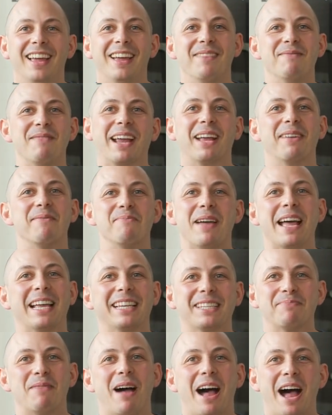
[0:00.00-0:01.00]
Making a
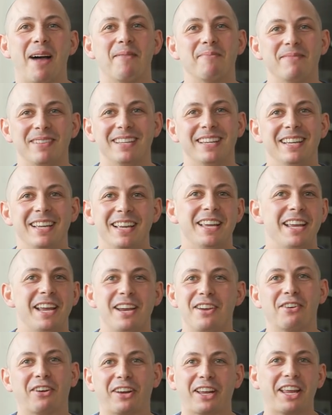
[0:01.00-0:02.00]
mess, Mom. In
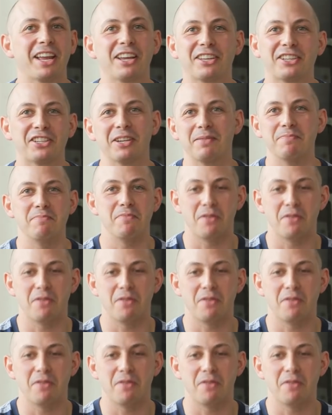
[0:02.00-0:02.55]
your kitchen,